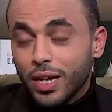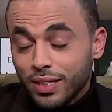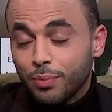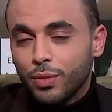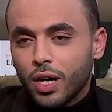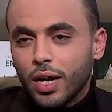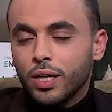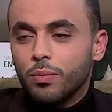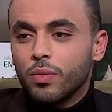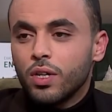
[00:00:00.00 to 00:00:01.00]

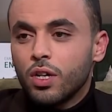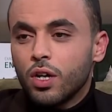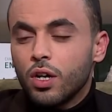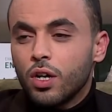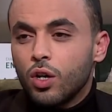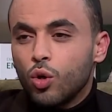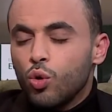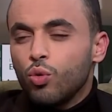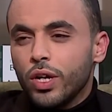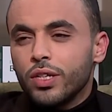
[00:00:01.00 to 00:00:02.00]
Abderrahim,
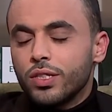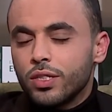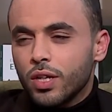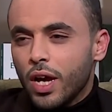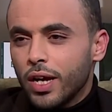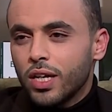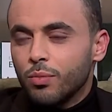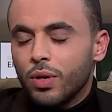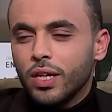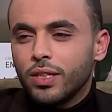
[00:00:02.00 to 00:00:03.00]
who is
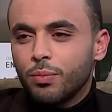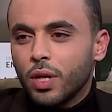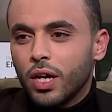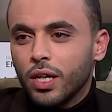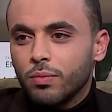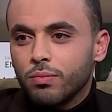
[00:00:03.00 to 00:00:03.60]
Hakim Abderrahim?